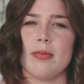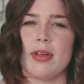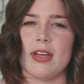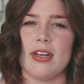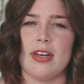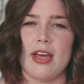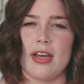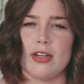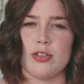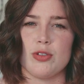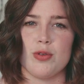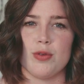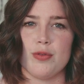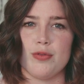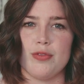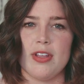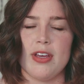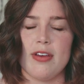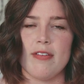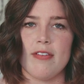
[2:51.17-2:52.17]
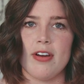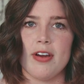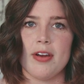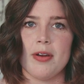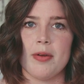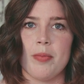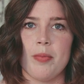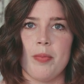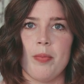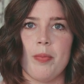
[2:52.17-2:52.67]
like natural
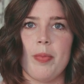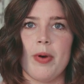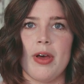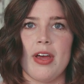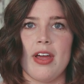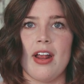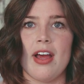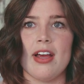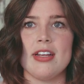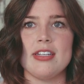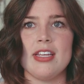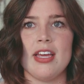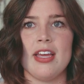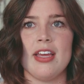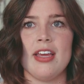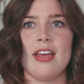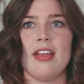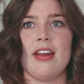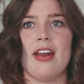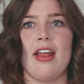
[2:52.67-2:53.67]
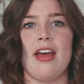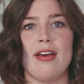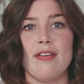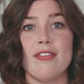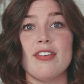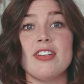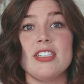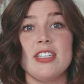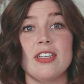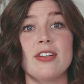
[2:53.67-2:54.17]
flavor. But I take it
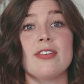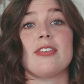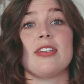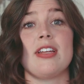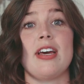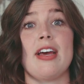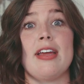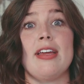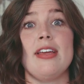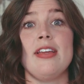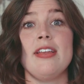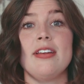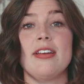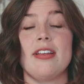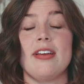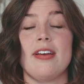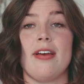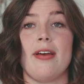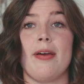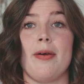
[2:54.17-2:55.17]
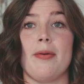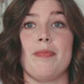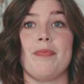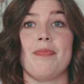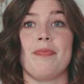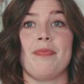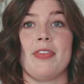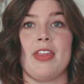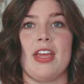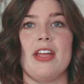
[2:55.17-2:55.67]
every single night,
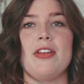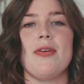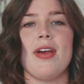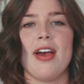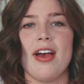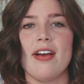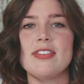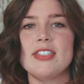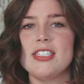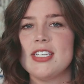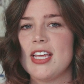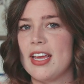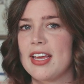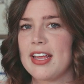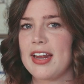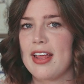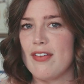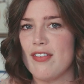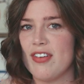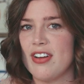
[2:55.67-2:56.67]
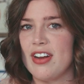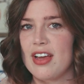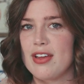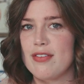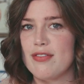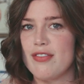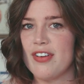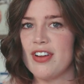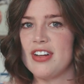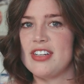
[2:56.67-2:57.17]
and you have to take it every
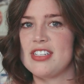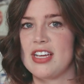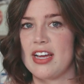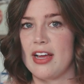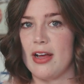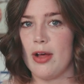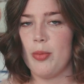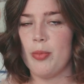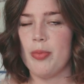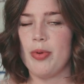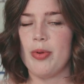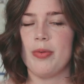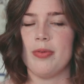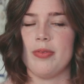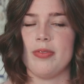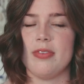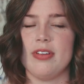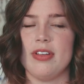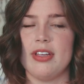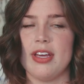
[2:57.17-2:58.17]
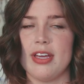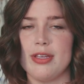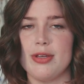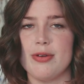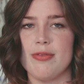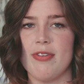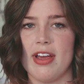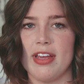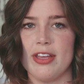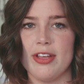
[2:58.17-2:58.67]
night for it to help get
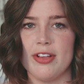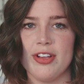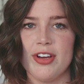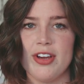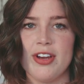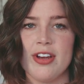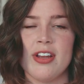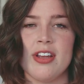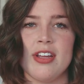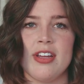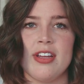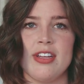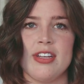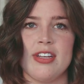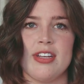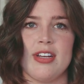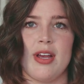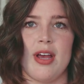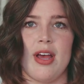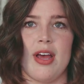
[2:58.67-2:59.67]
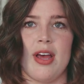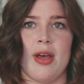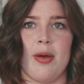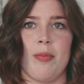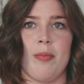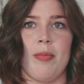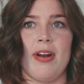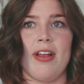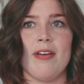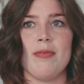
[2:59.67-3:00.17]
you regular.
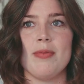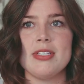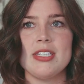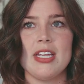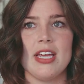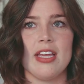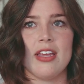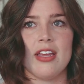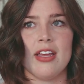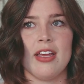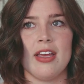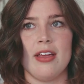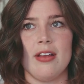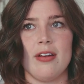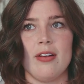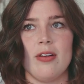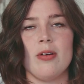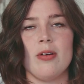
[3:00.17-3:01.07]
But I've been taking it